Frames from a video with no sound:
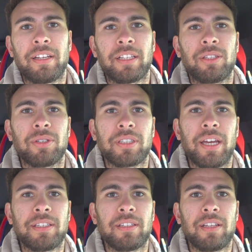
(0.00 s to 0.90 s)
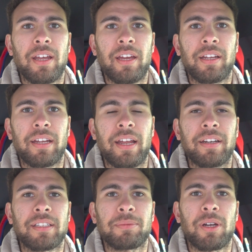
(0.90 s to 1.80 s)
to get those skates in today
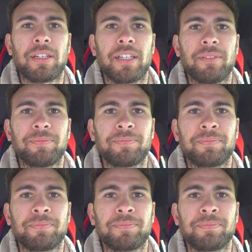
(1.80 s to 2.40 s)
and get some content.